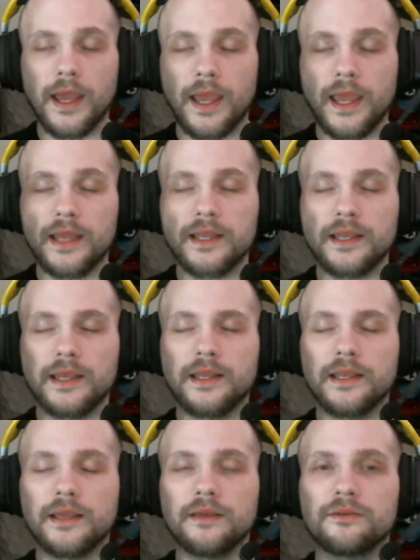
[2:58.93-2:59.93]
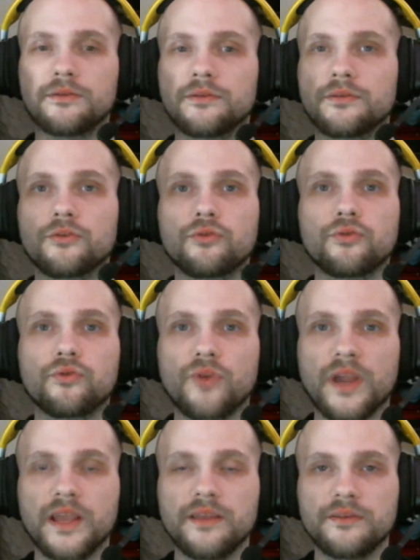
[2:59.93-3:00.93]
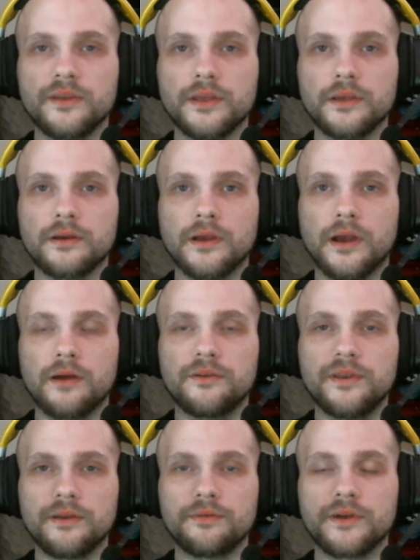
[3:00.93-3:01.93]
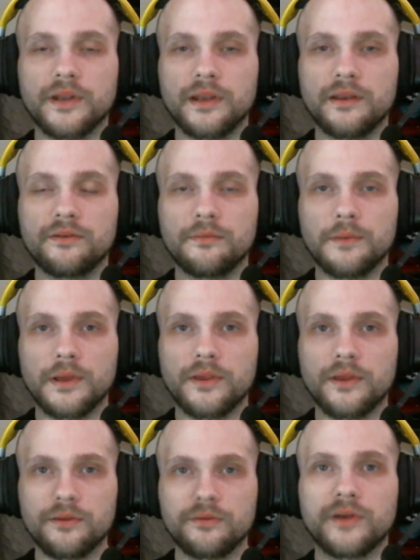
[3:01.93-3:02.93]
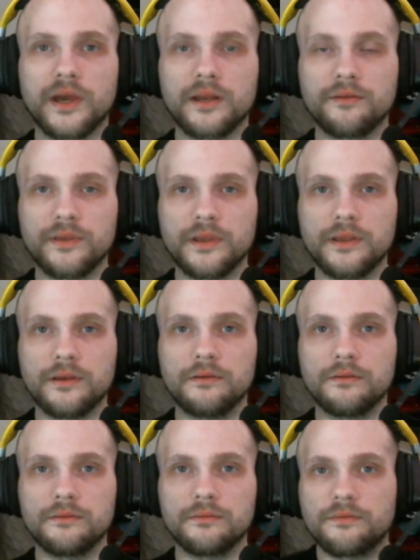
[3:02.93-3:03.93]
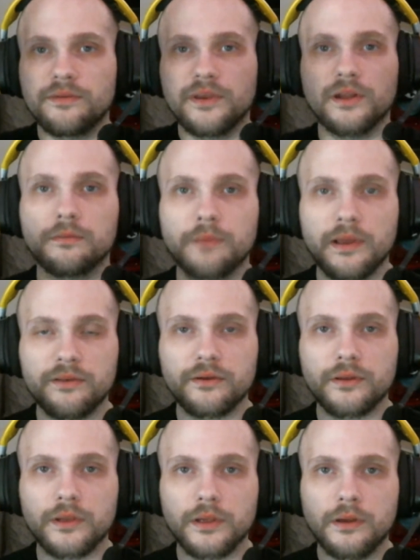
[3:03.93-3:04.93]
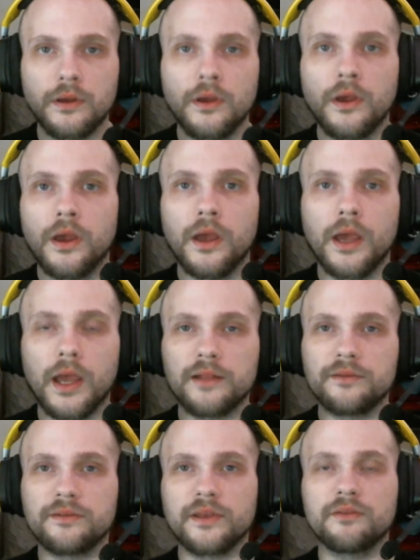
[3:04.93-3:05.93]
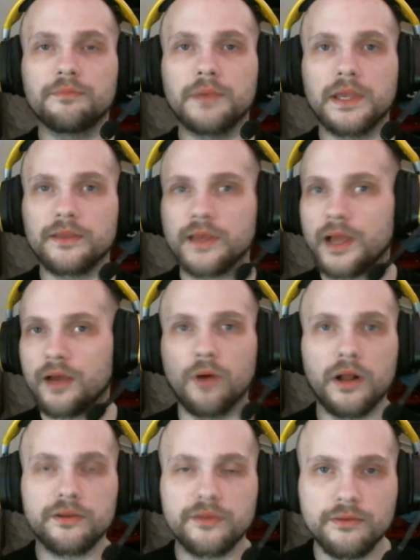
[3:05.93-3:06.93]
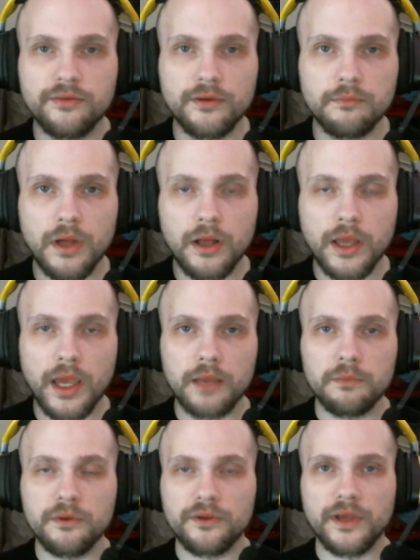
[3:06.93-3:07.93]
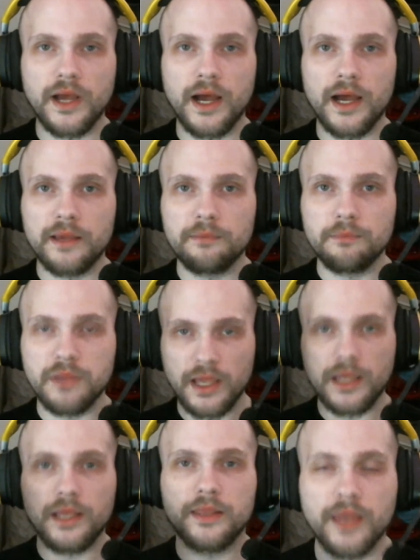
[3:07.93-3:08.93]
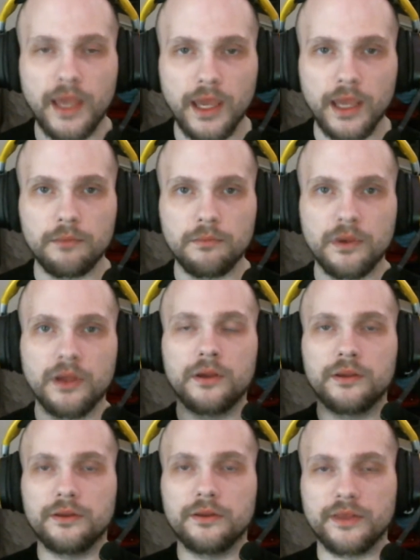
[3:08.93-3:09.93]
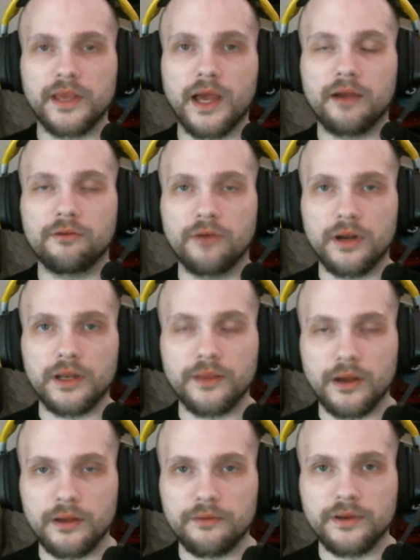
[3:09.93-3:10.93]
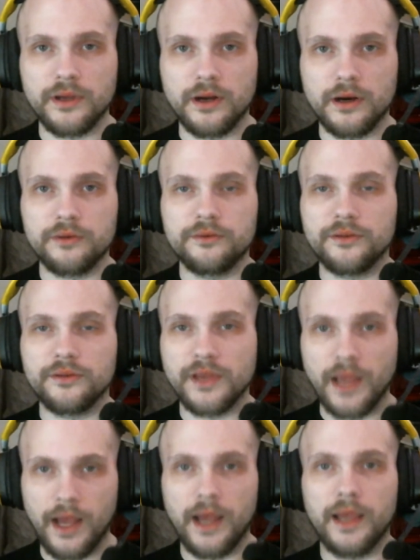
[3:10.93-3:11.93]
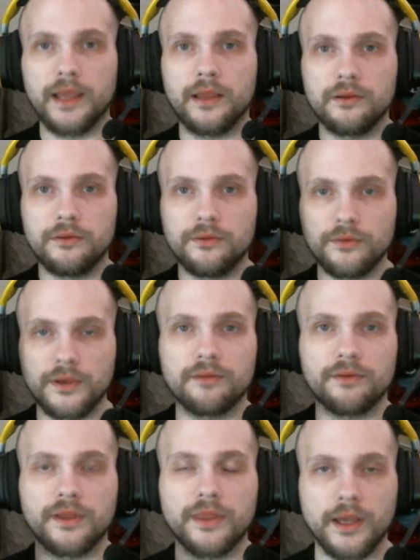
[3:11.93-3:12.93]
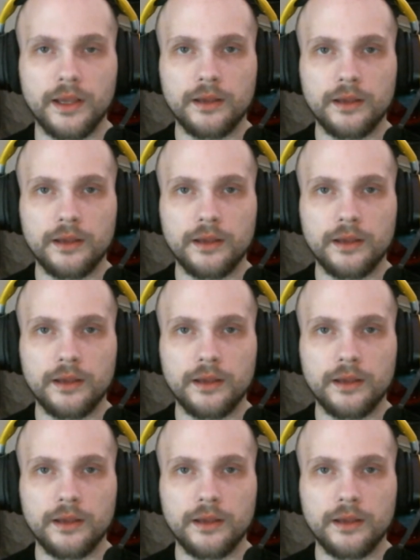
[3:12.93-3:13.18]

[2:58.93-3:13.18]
and it is crazy how different it is to be on the other side of the field, basically. Instead of being the guy watching the football game, you're the guy playing in the game, you're the guy running the 100 yards, you're the guy doing everything.